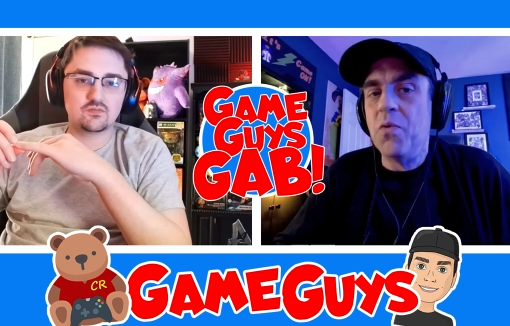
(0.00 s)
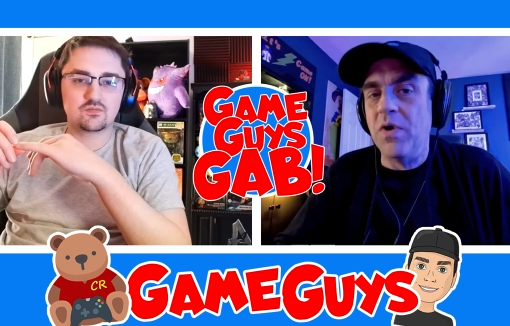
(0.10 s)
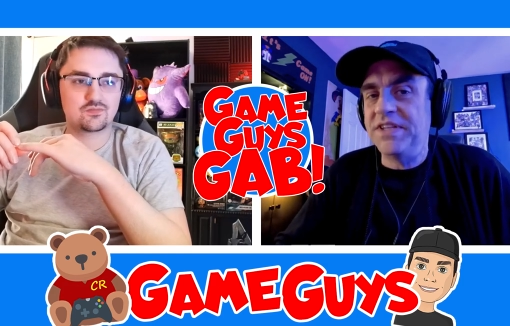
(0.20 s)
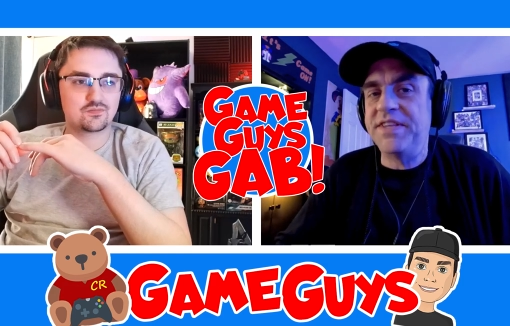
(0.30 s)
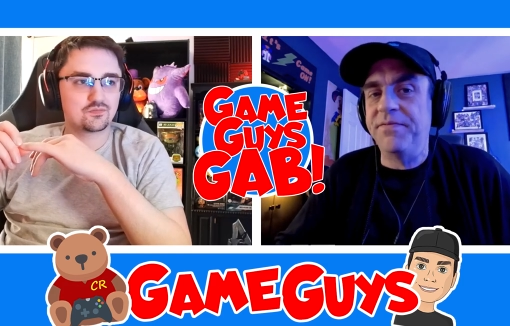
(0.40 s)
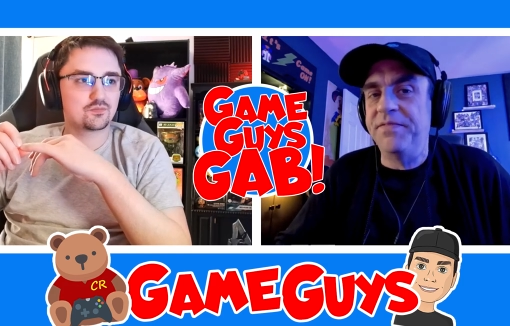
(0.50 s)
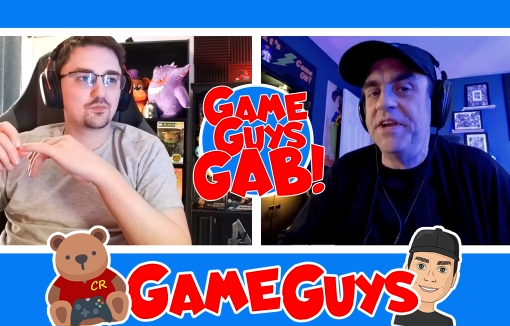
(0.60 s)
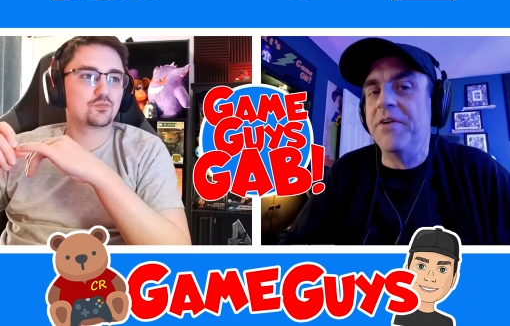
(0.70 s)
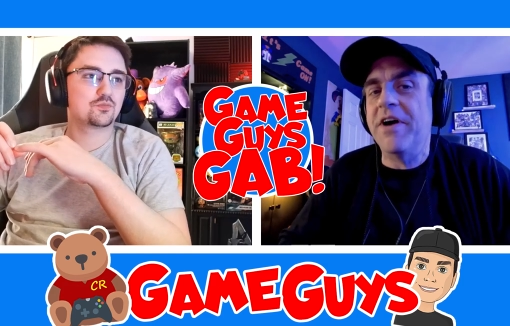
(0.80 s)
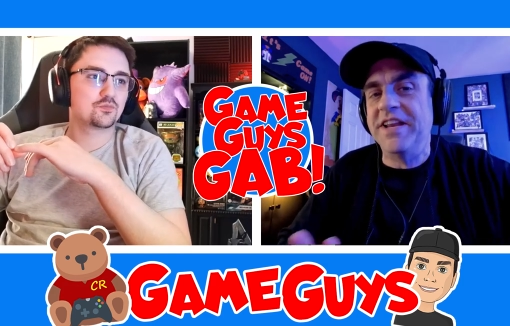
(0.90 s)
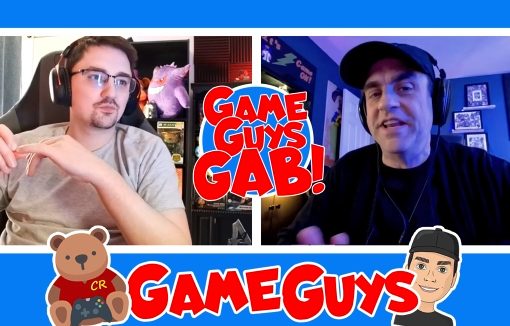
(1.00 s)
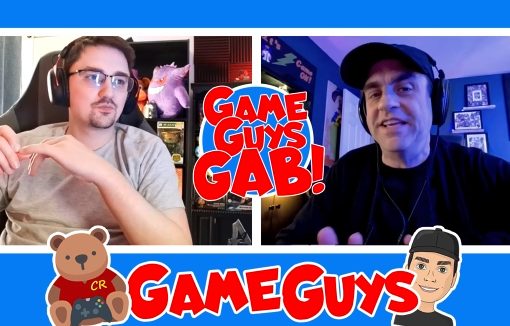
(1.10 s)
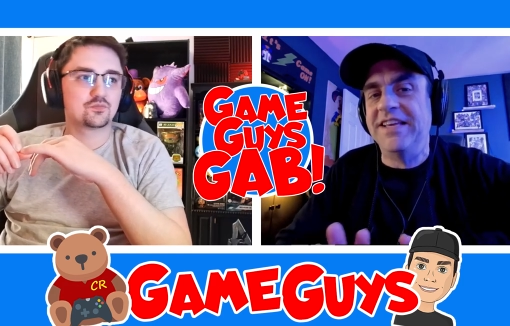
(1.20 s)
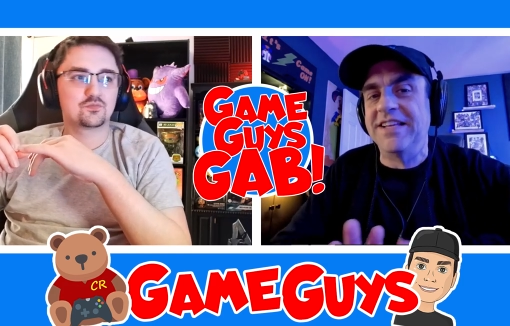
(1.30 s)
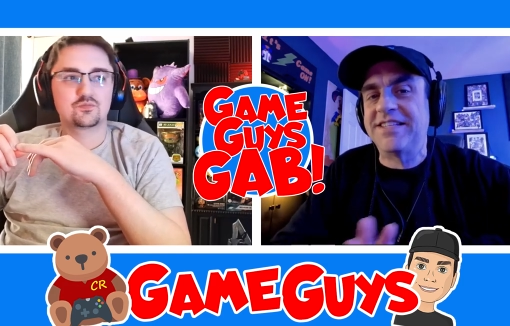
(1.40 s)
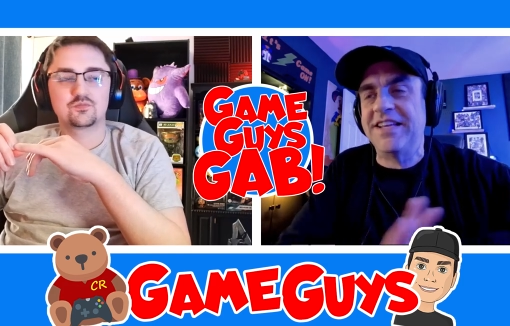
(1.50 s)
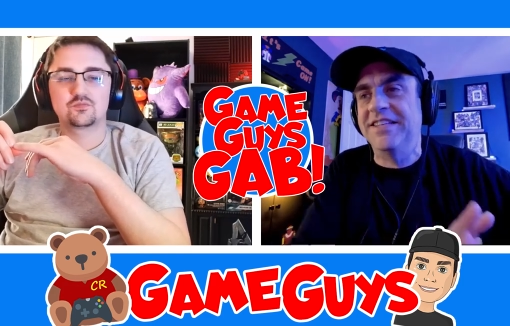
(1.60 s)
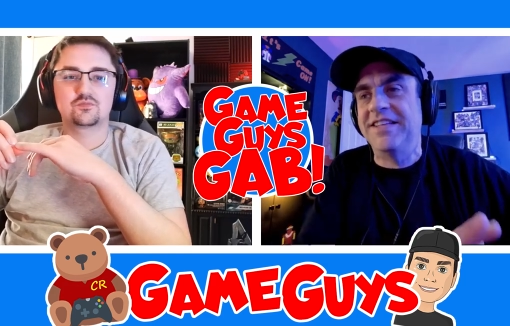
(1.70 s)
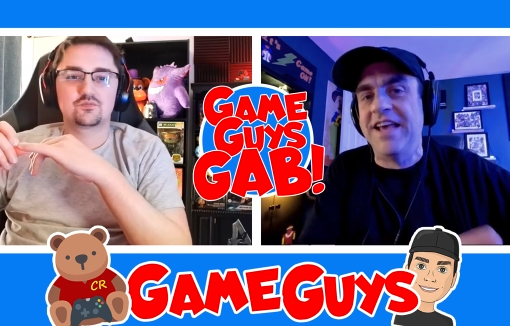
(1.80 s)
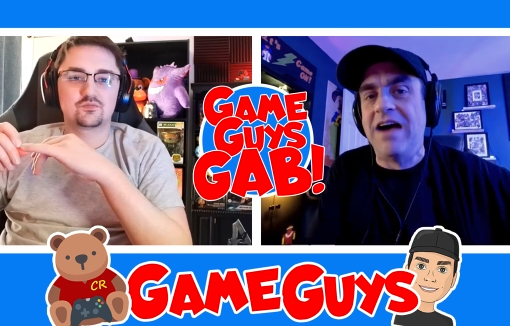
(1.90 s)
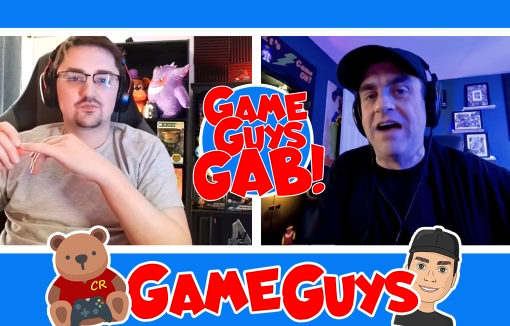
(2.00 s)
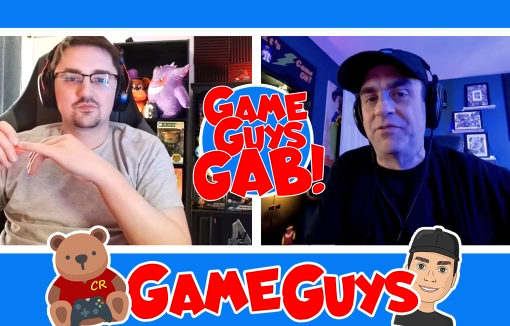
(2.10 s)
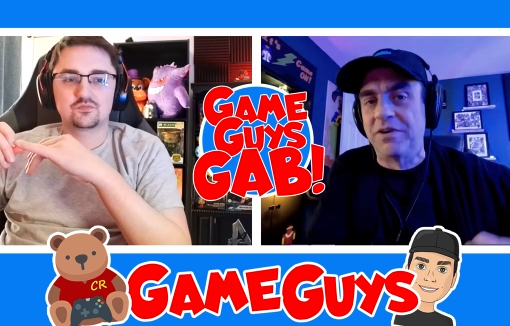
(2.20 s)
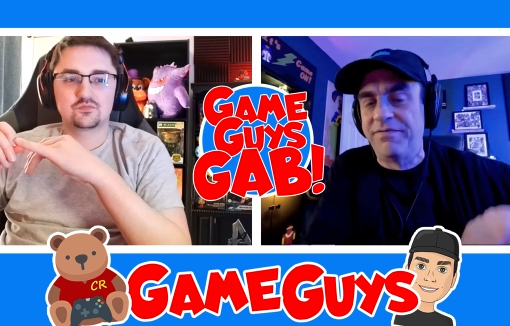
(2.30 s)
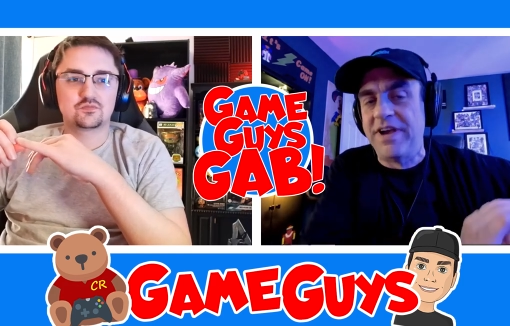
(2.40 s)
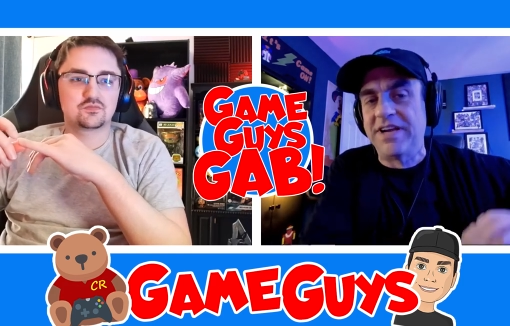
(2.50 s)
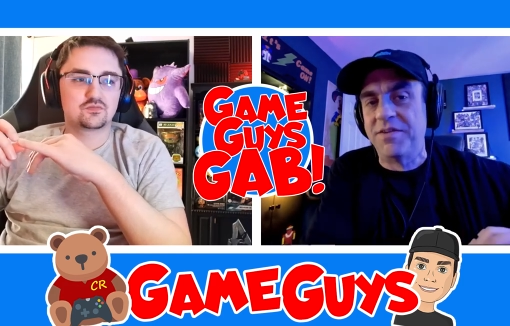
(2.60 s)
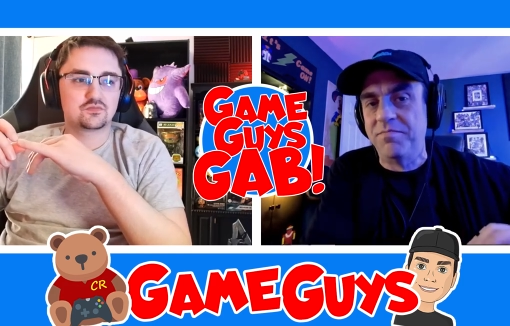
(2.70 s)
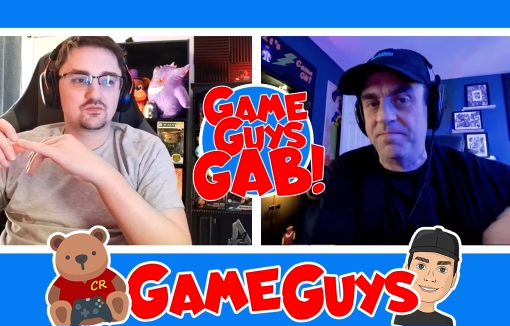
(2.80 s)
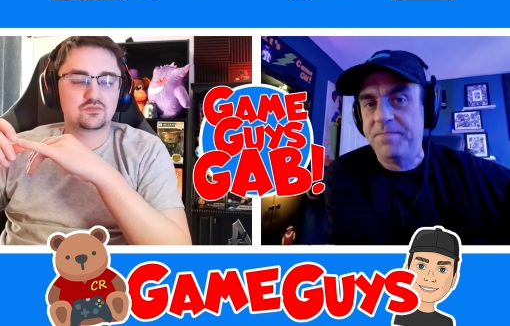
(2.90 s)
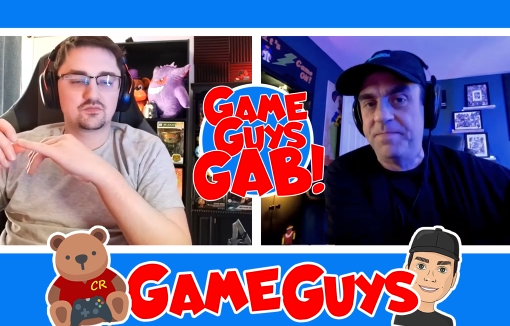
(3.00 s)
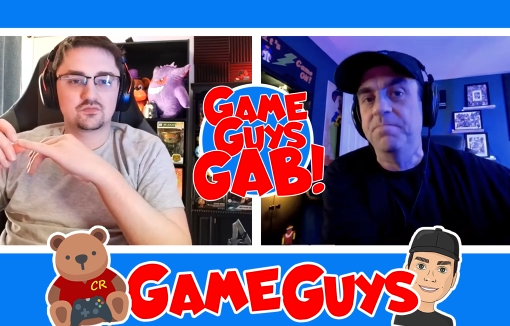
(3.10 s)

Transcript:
Speaker 1: Once the video editing gets into After Effects and